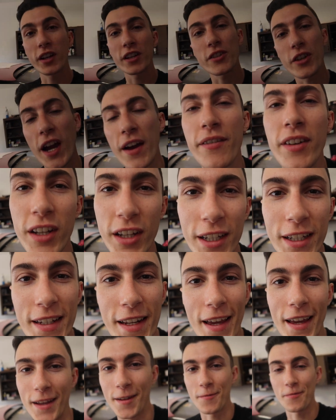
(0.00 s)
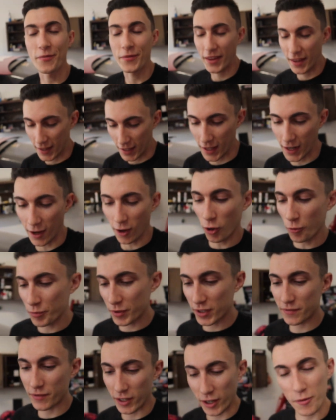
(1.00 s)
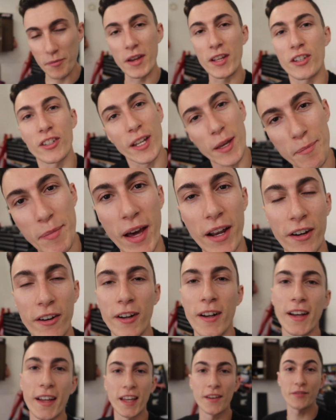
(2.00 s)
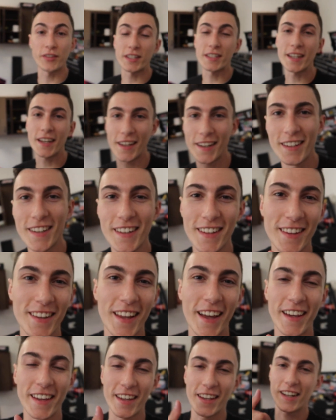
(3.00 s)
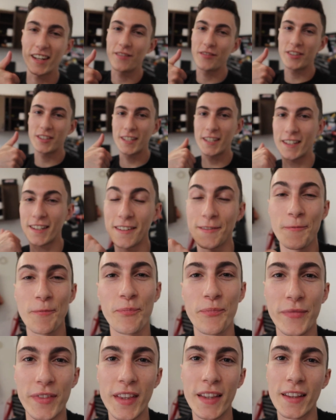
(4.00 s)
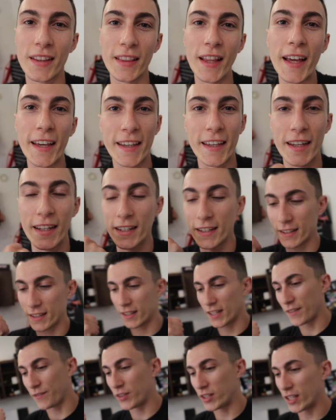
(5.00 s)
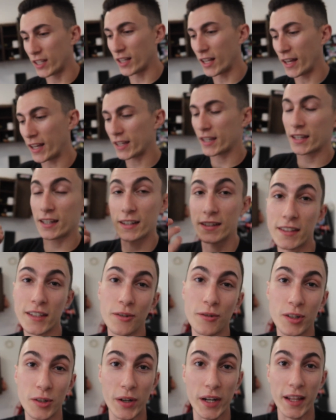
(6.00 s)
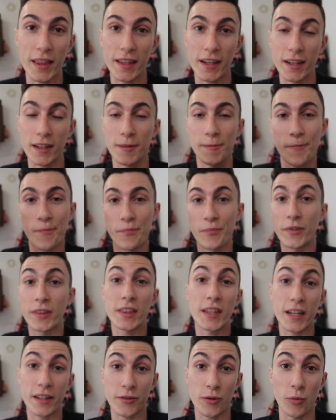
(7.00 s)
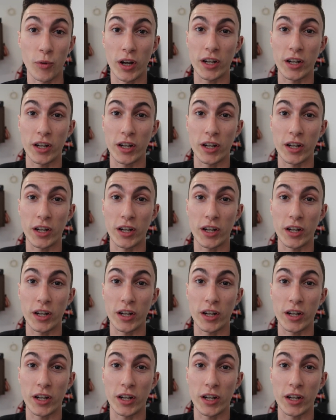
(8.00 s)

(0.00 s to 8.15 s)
you guys are having a good day, and I hope this video made your day better. If it did, like it. If it didn't, like it. If you didn't like it, don't do anything. Thanks for